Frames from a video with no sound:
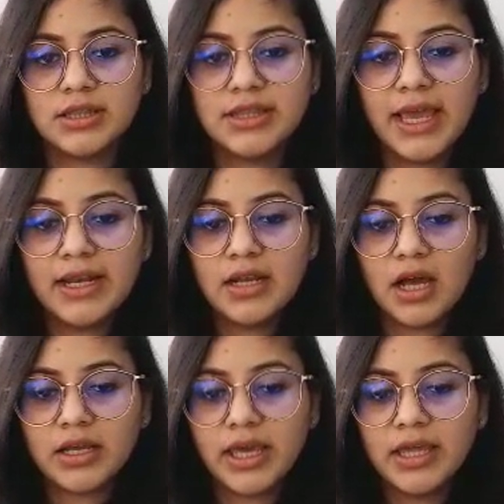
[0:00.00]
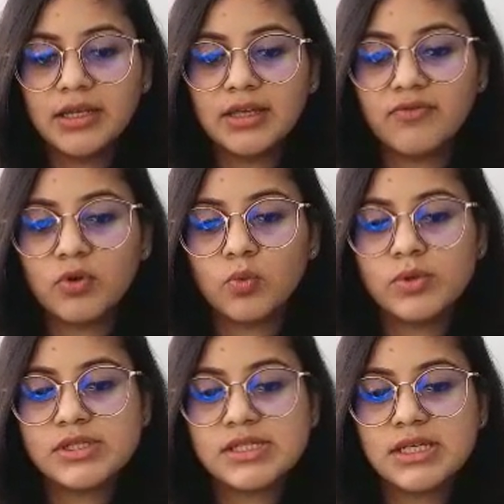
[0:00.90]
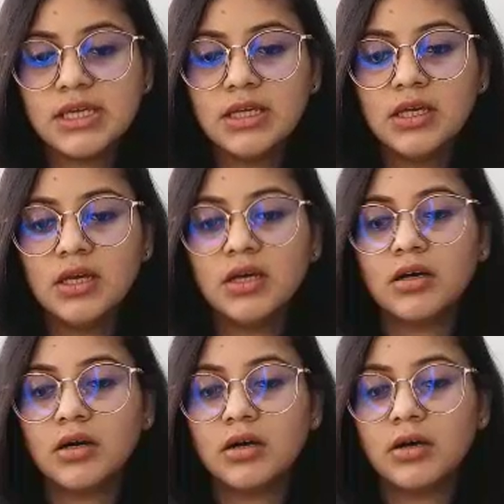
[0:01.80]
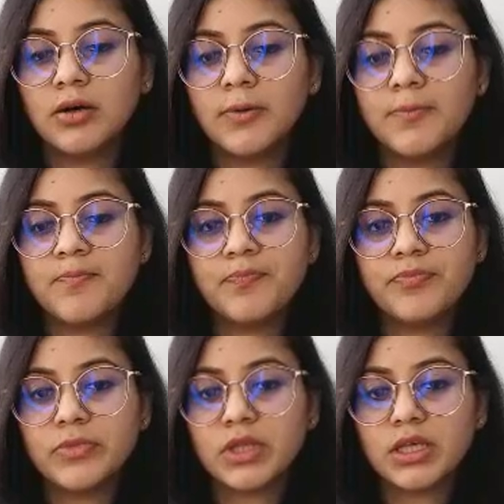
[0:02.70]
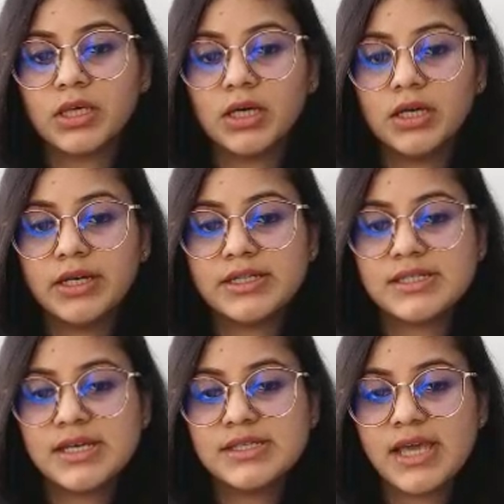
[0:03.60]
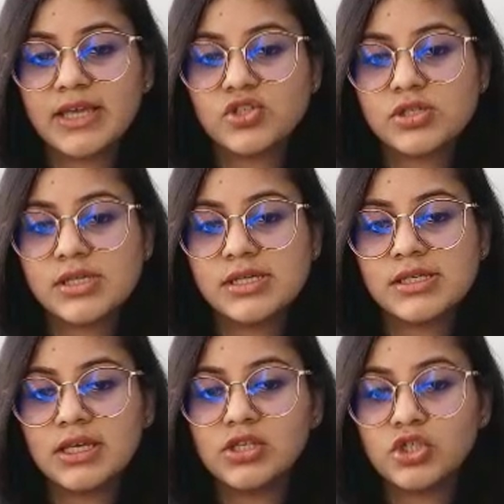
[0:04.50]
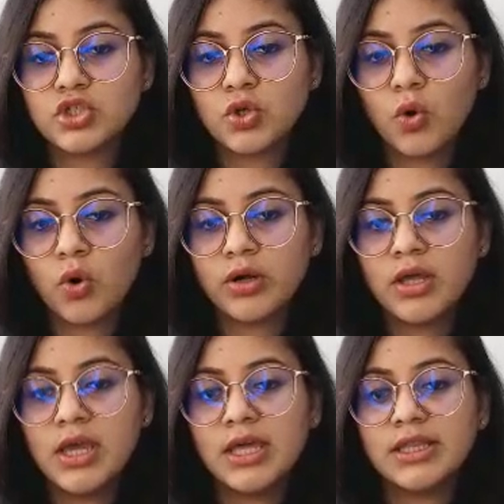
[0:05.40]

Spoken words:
Then again, if you will see here it says HSS ensured